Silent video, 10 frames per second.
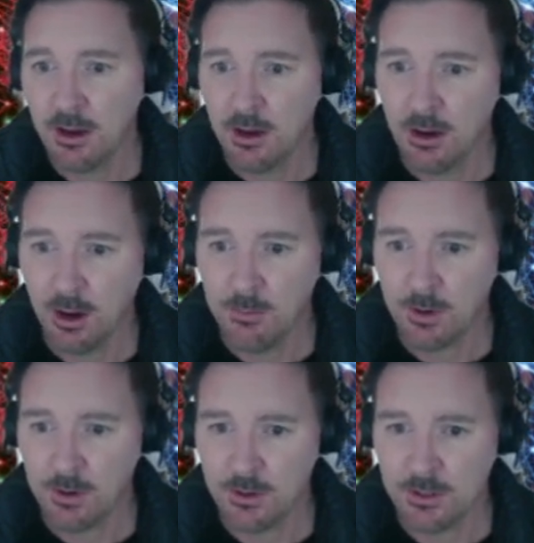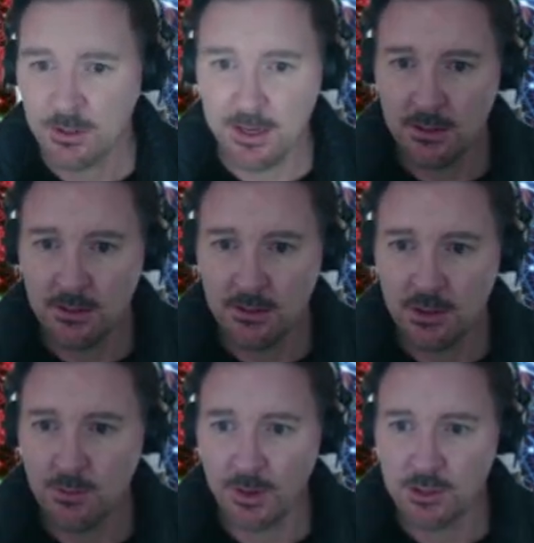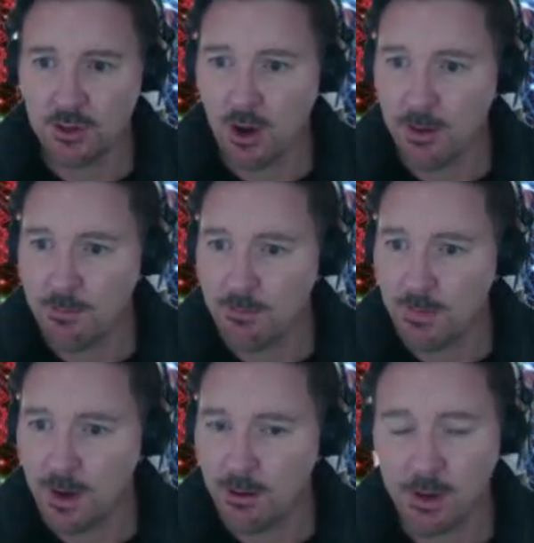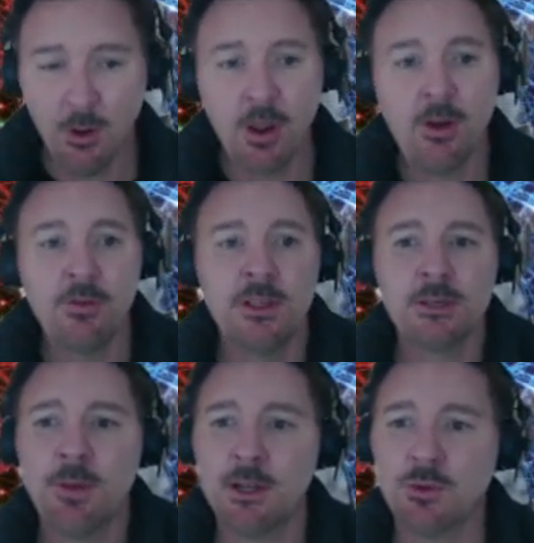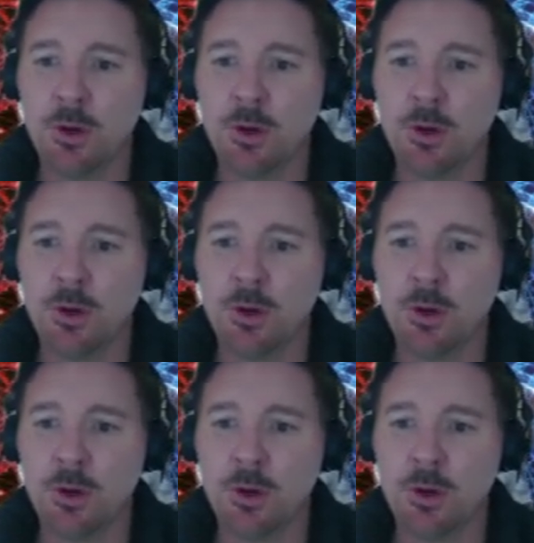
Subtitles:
I'm not going to spend too much time going over this match.